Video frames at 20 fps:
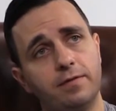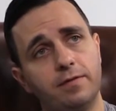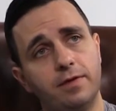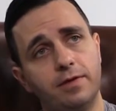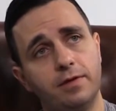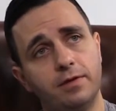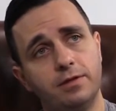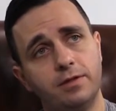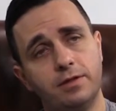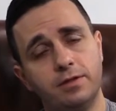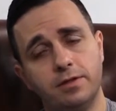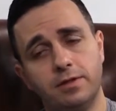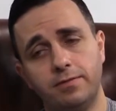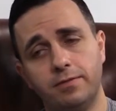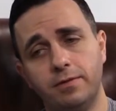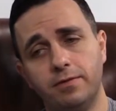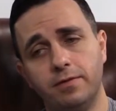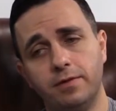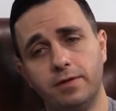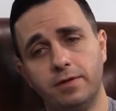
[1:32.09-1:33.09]
You know, she's going to
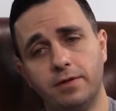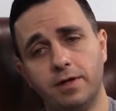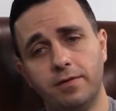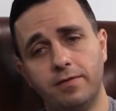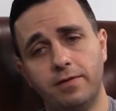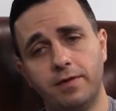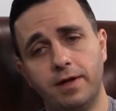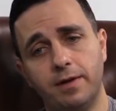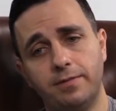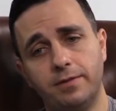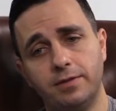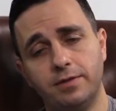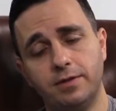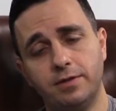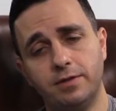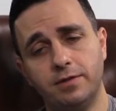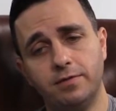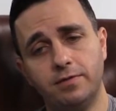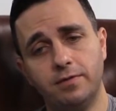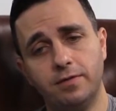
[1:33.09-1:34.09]
be really tough in that
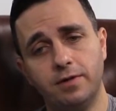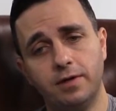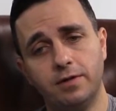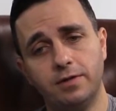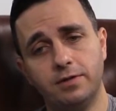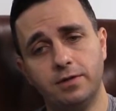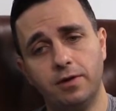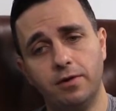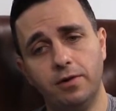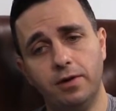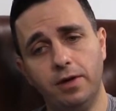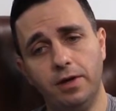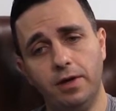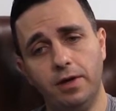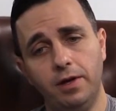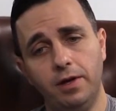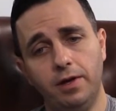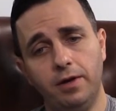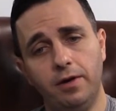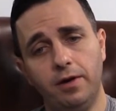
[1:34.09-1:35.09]
position for us. So,
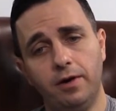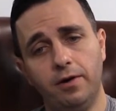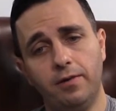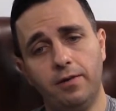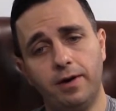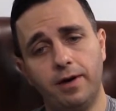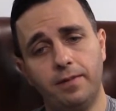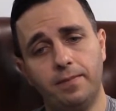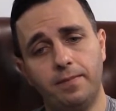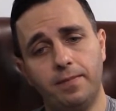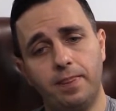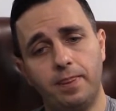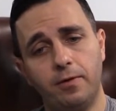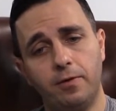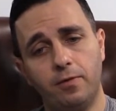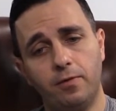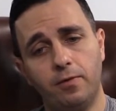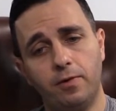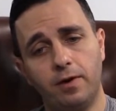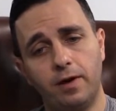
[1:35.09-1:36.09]
you know, um,
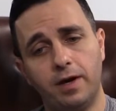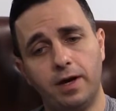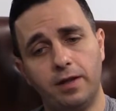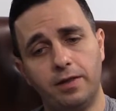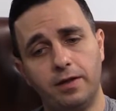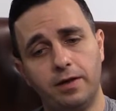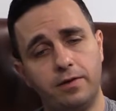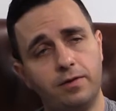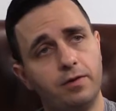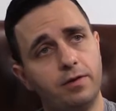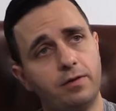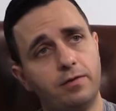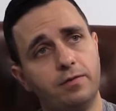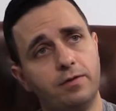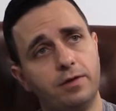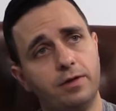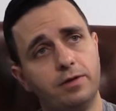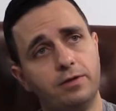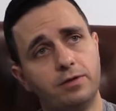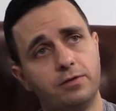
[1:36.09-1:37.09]
her work ethic looked
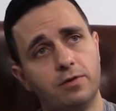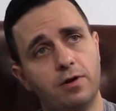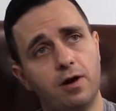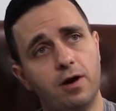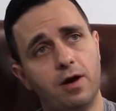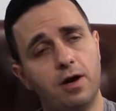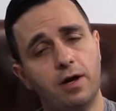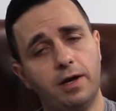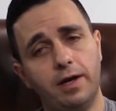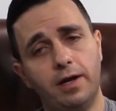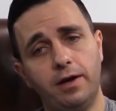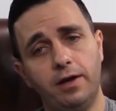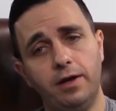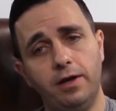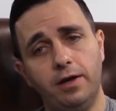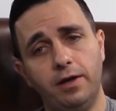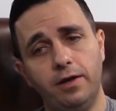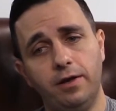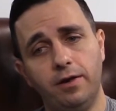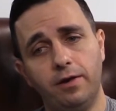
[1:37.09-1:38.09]
really strong. And,
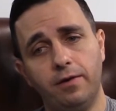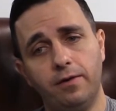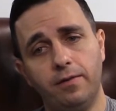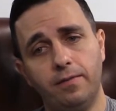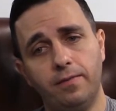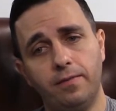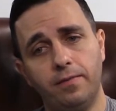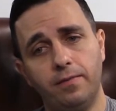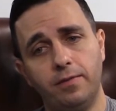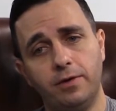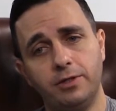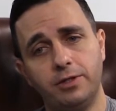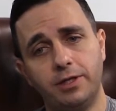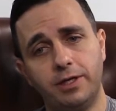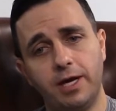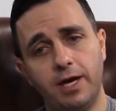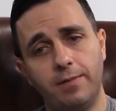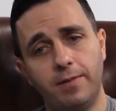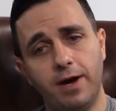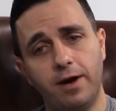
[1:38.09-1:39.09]
you know, when she
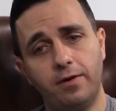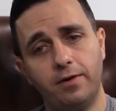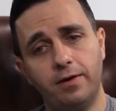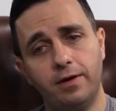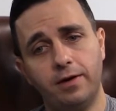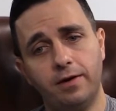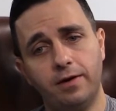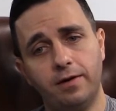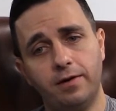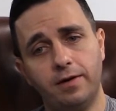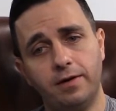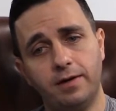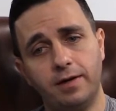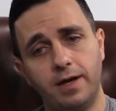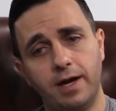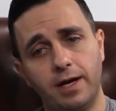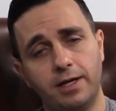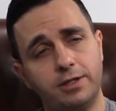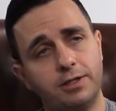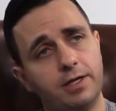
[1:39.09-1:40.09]
came out here and
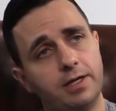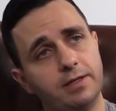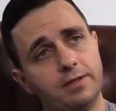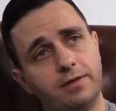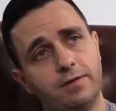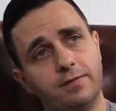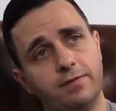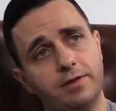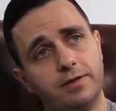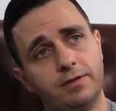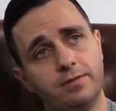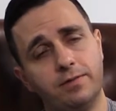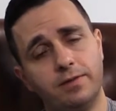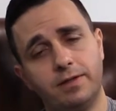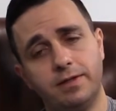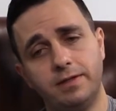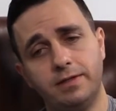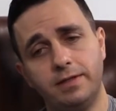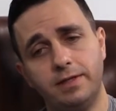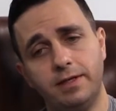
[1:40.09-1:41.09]
got a chance to visit with
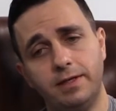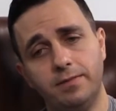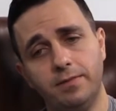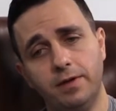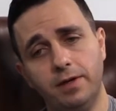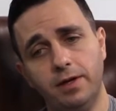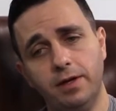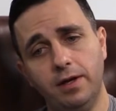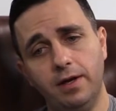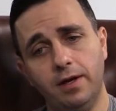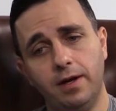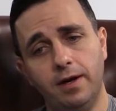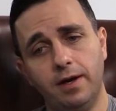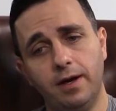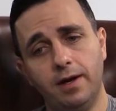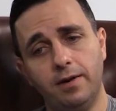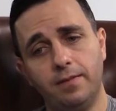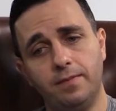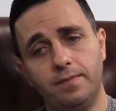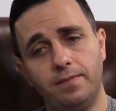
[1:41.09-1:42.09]
the team,
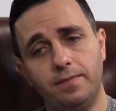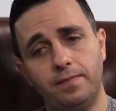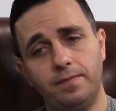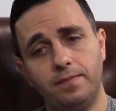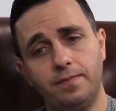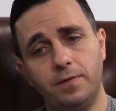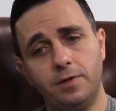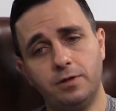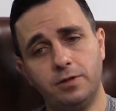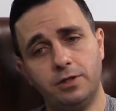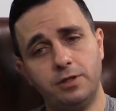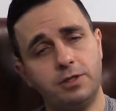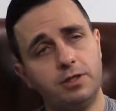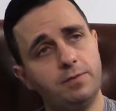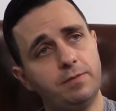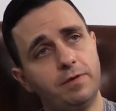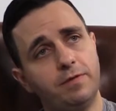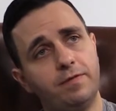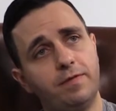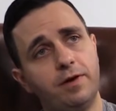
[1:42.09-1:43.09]
um, you know, she
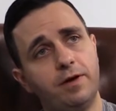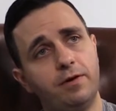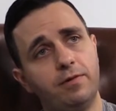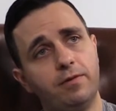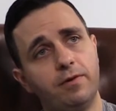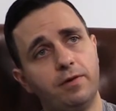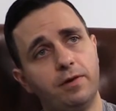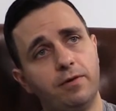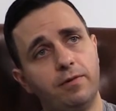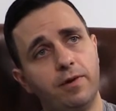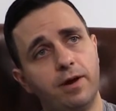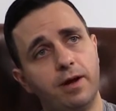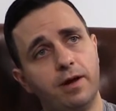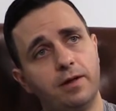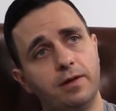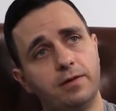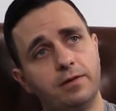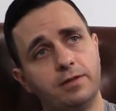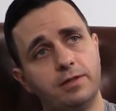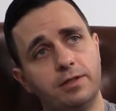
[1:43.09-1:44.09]
seemed to fit in really
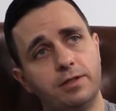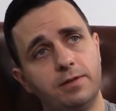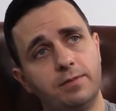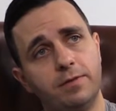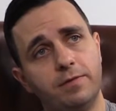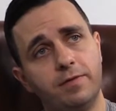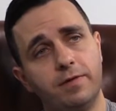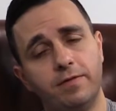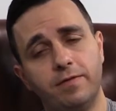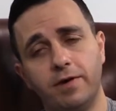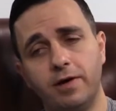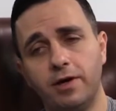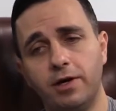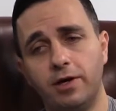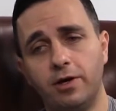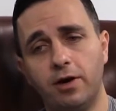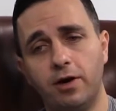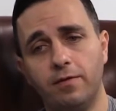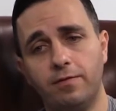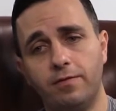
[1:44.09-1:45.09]
well. She seemed to be very
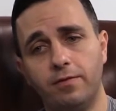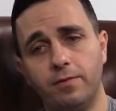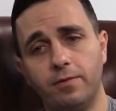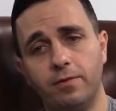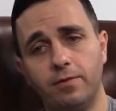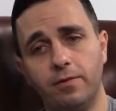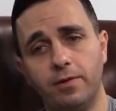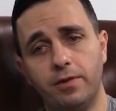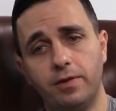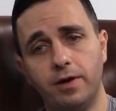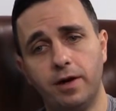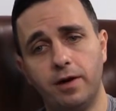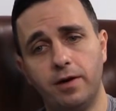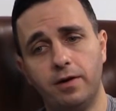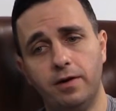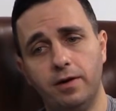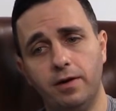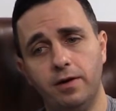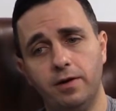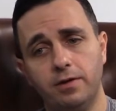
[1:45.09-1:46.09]
comfortable with
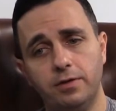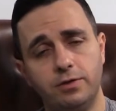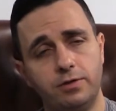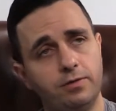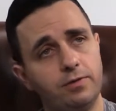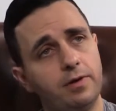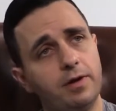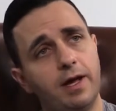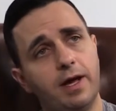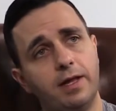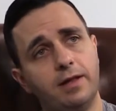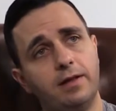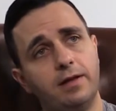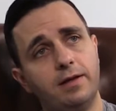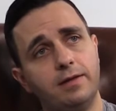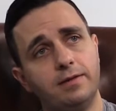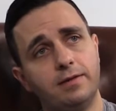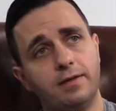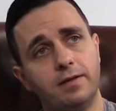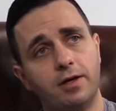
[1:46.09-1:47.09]
our, student
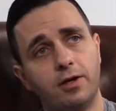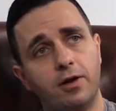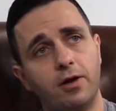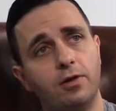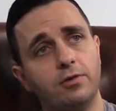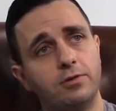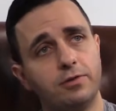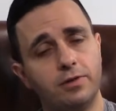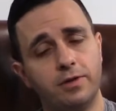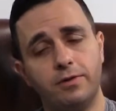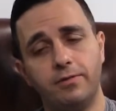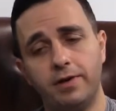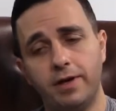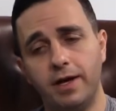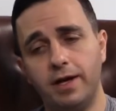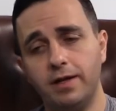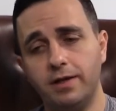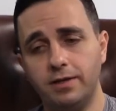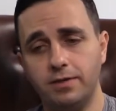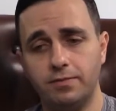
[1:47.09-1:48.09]
athletes and the culture that we
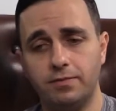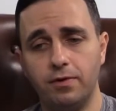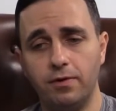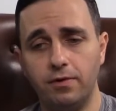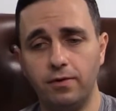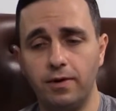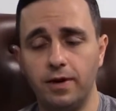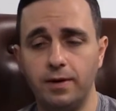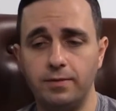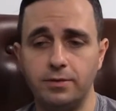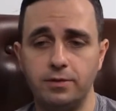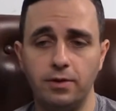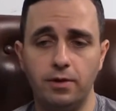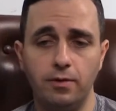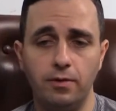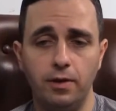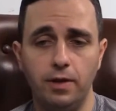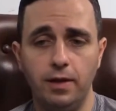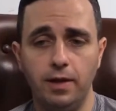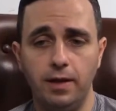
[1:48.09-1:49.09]
had in this program.
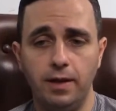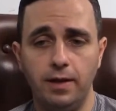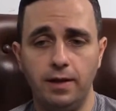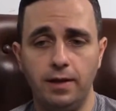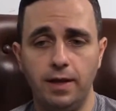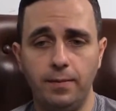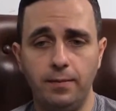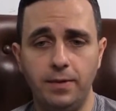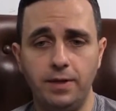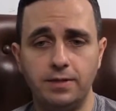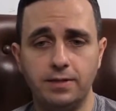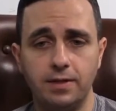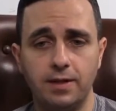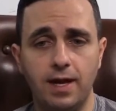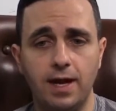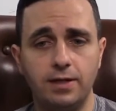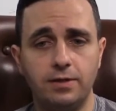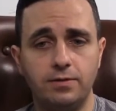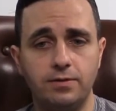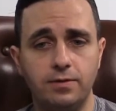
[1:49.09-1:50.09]
So that means a
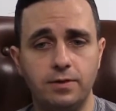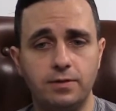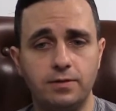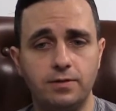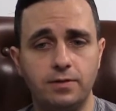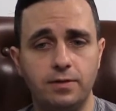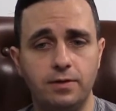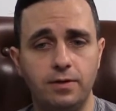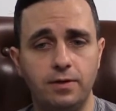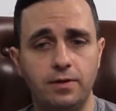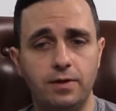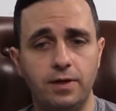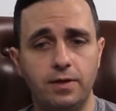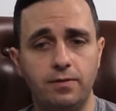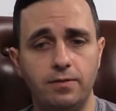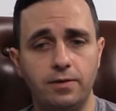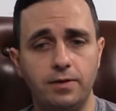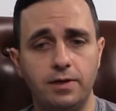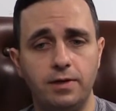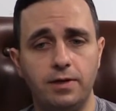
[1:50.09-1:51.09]
lot to us. You know, that it
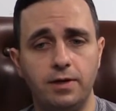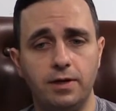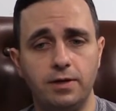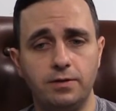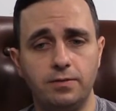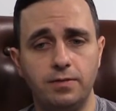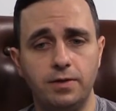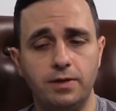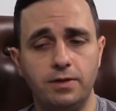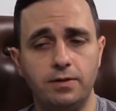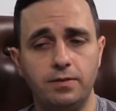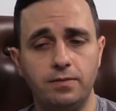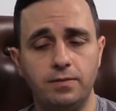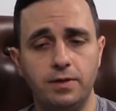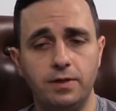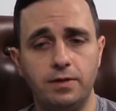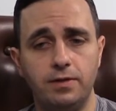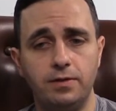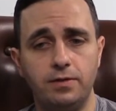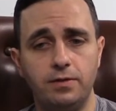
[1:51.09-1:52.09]
really does when
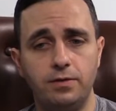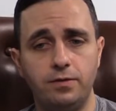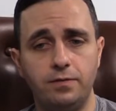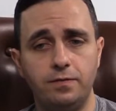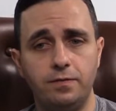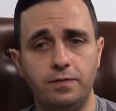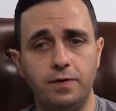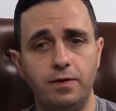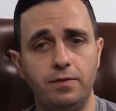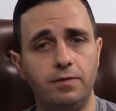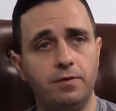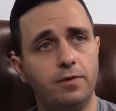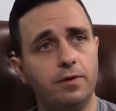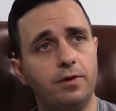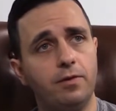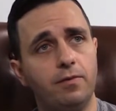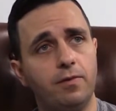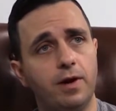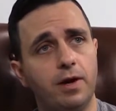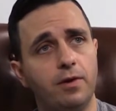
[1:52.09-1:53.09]
when you fit
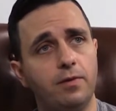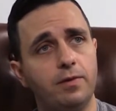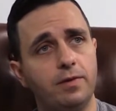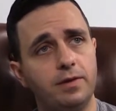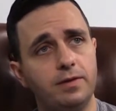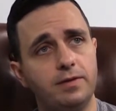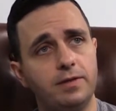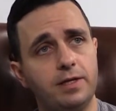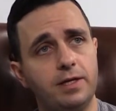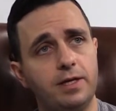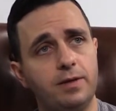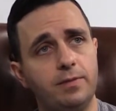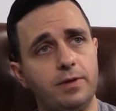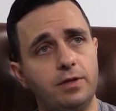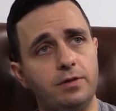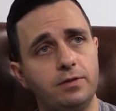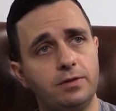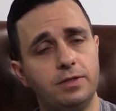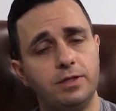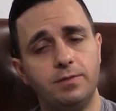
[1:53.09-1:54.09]
really well with the team
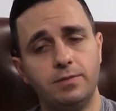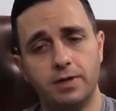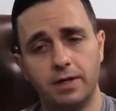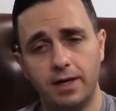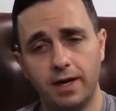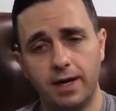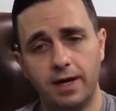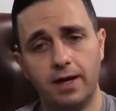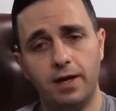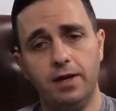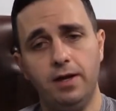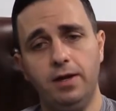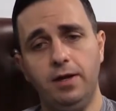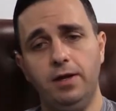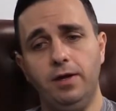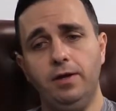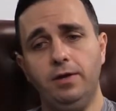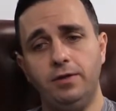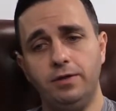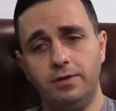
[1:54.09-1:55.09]
and you seem to kind of
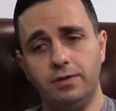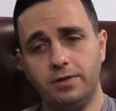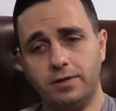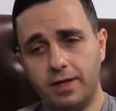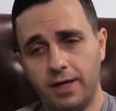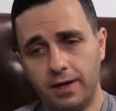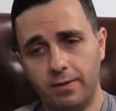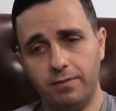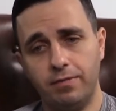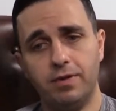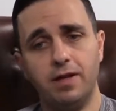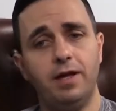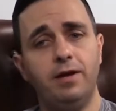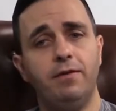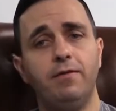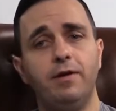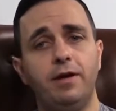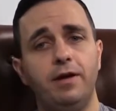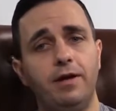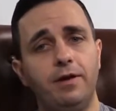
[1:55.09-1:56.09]
you know just kind of
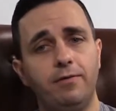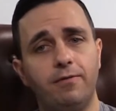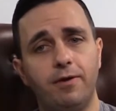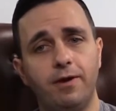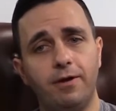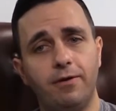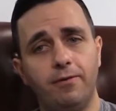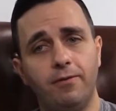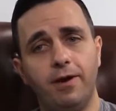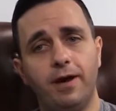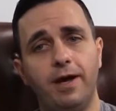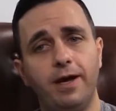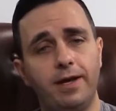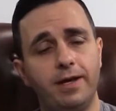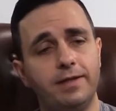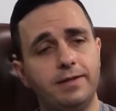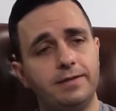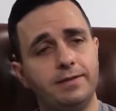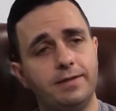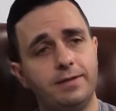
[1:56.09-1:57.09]
blend right in right away
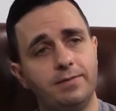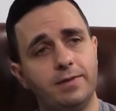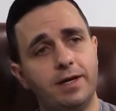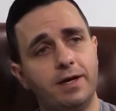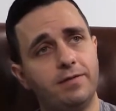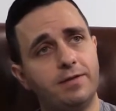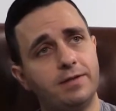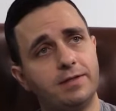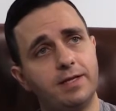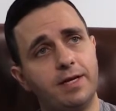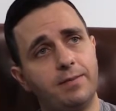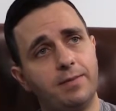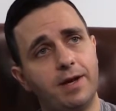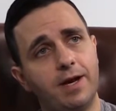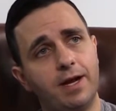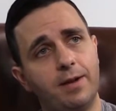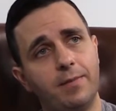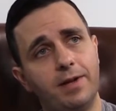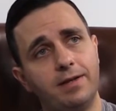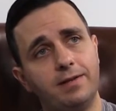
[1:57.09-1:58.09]
and seem to have the same
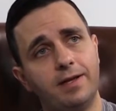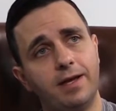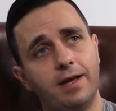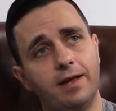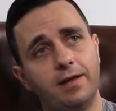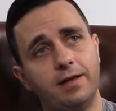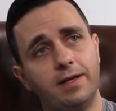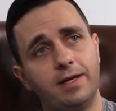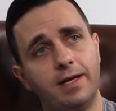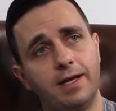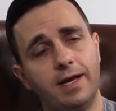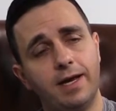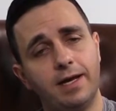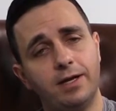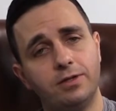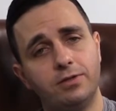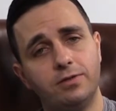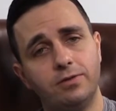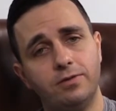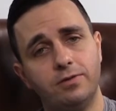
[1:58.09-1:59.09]
kind of mentality and
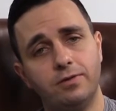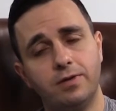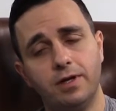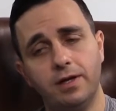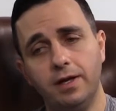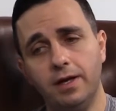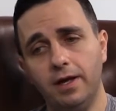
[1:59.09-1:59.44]
attitude.